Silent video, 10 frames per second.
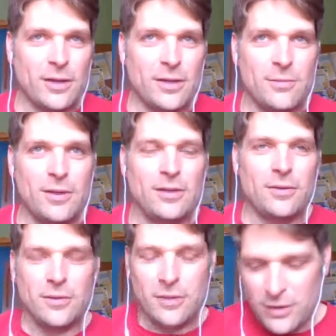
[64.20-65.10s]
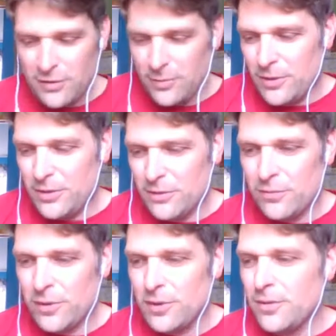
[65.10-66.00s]
want it to be a learning experience
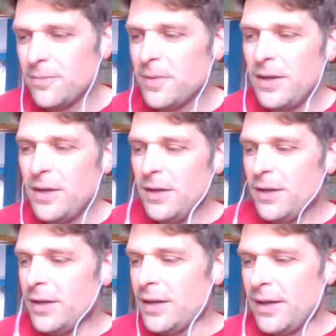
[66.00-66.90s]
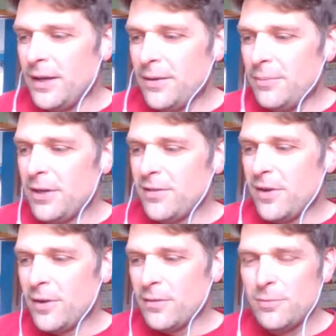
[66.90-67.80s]
for you. But it's
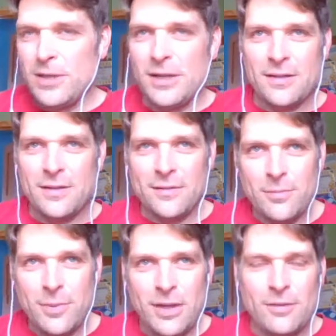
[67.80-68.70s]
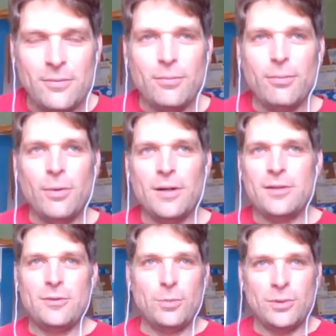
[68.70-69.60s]
hard for me to anticipate what
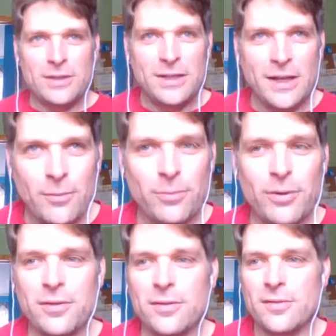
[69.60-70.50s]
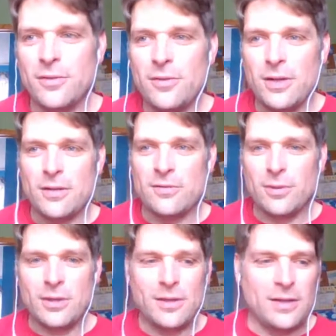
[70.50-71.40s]
you will need help with. And so you guys
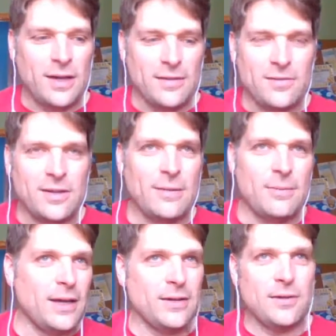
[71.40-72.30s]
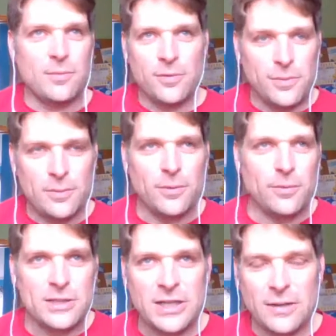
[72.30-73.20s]
really did a nice job. I had a number of
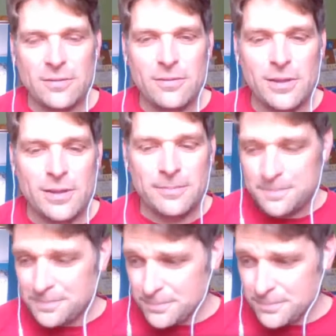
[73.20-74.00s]
people reach out to me.